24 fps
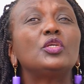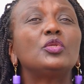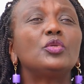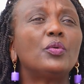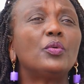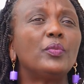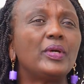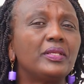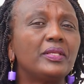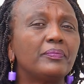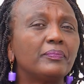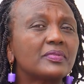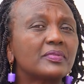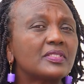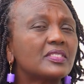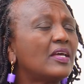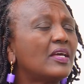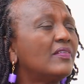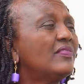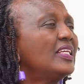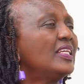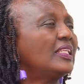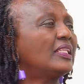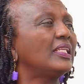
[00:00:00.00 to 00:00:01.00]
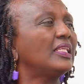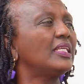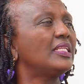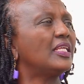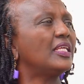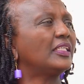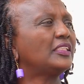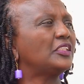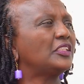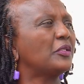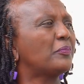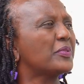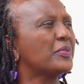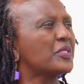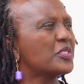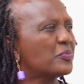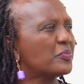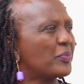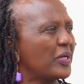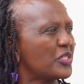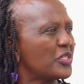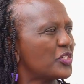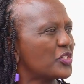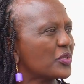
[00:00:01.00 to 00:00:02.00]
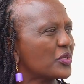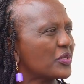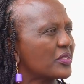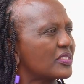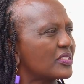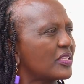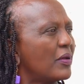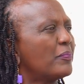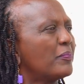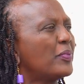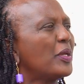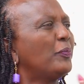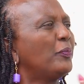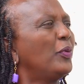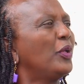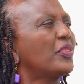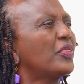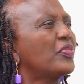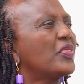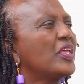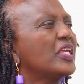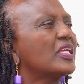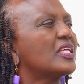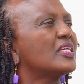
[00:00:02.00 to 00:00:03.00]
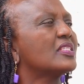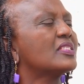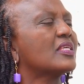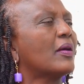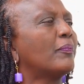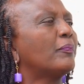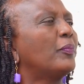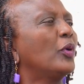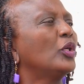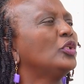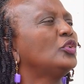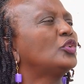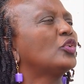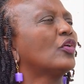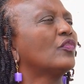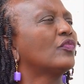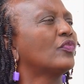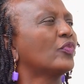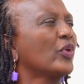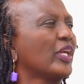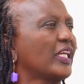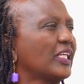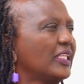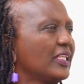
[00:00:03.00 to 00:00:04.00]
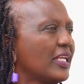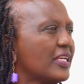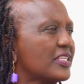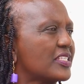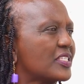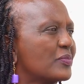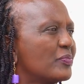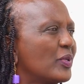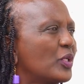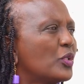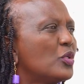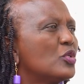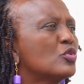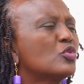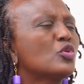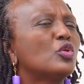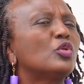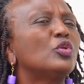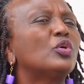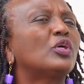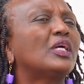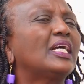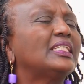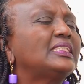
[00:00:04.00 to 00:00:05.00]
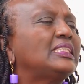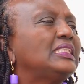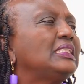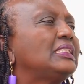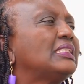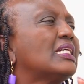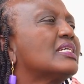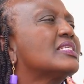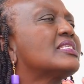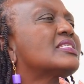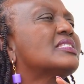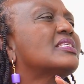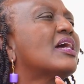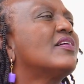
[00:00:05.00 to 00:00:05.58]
when servant leadership is mentioned, some people think it's a point of weakness because you look at it as